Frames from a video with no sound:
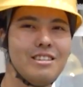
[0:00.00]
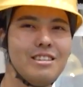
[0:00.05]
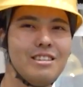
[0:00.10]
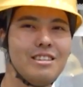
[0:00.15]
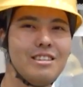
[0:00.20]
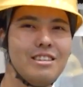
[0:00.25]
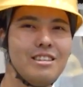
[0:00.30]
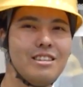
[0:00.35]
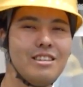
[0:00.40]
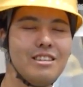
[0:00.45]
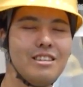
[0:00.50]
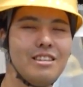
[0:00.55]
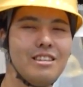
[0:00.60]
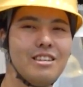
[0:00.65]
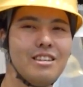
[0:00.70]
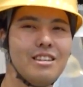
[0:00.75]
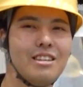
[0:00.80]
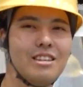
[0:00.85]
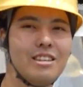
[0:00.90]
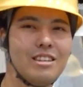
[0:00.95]

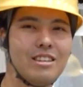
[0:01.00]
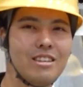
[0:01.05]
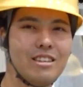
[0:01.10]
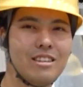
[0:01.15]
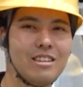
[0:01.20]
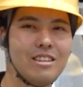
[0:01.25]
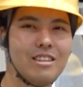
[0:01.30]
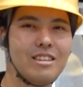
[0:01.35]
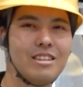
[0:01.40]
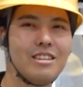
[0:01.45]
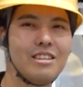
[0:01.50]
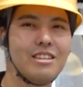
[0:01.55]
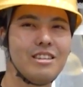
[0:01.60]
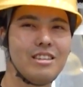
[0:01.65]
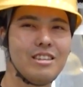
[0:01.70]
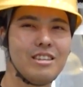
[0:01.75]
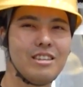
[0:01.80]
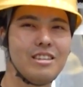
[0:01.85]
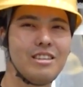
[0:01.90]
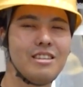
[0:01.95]

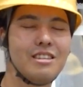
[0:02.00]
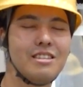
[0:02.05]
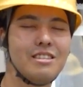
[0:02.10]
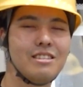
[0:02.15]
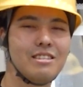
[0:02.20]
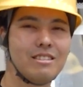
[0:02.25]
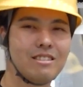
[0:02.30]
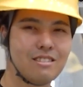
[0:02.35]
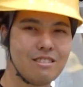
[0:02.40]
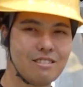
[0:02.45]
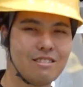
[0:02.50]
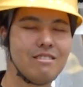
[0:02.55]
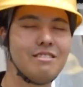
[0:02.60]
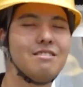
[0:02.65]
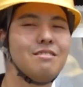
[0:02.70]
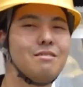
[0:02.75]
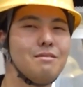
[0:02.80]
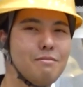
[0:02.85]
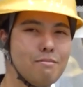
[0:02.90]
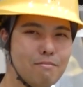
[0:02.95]

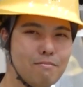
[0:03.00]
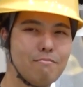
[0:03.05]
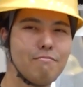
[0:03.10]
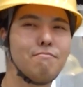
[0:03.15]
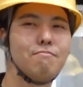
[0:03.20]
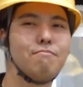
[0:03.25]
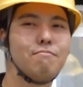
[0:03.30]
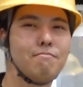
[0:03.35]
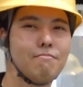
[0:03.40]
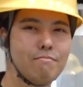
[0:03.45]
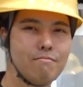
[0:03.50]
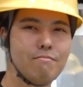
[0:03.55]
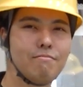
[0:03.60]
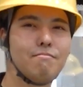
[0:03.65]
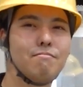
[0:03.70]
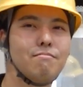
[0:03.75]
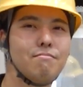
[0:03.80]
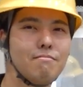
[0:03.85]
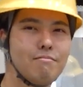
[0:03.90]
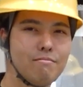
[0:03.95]

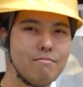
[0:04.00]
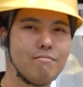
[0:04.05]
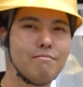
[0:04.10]
[no speech]